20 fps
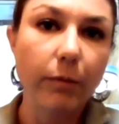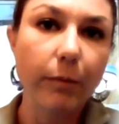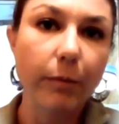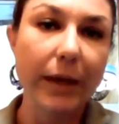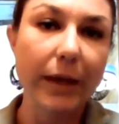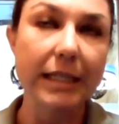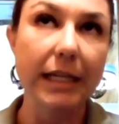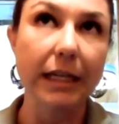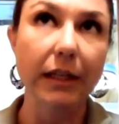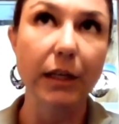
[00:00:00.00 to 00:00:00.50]

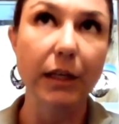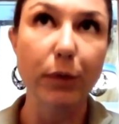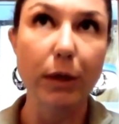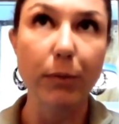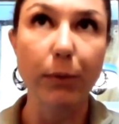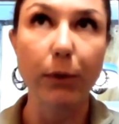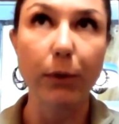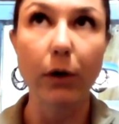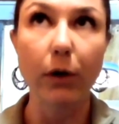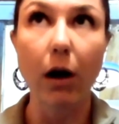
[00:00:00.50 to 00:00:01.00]
basically
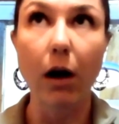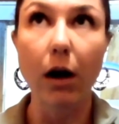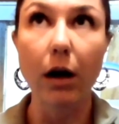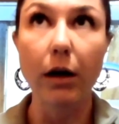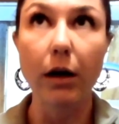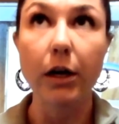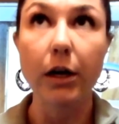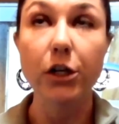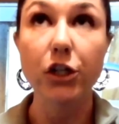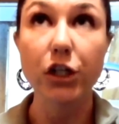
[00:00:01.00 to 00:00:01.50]
people
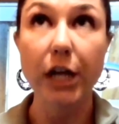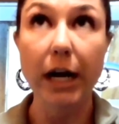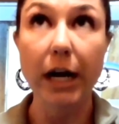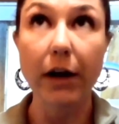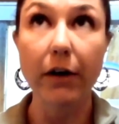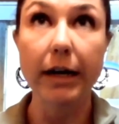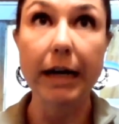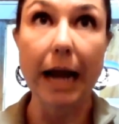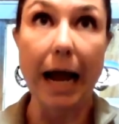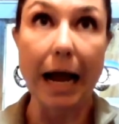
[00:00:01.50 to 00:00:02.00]
are
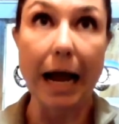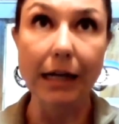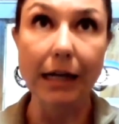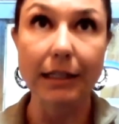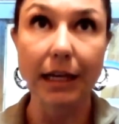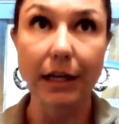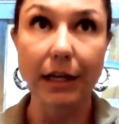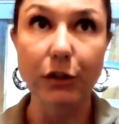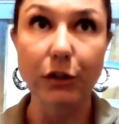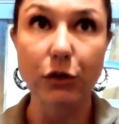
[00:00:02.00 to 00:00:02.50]
sharing
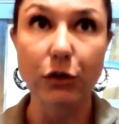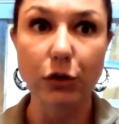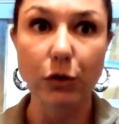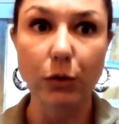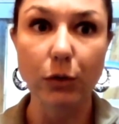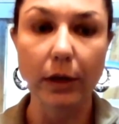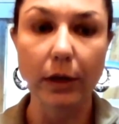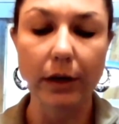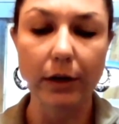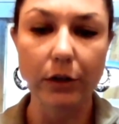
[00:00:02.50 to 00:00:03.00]
access
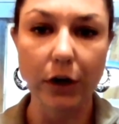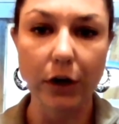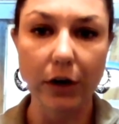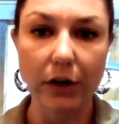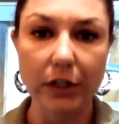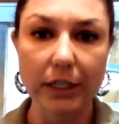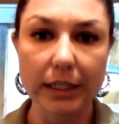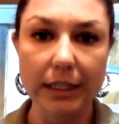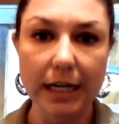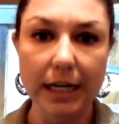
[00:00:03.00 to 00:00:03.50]
to their
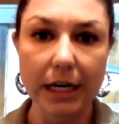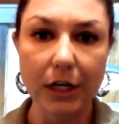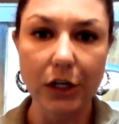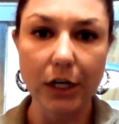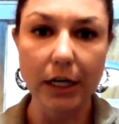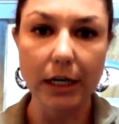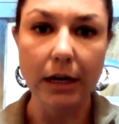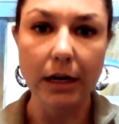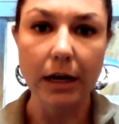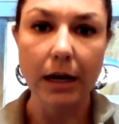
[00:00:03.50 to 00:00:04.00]
charging
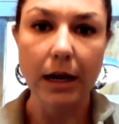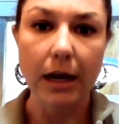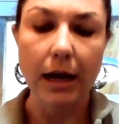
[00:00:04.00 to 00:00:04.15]
station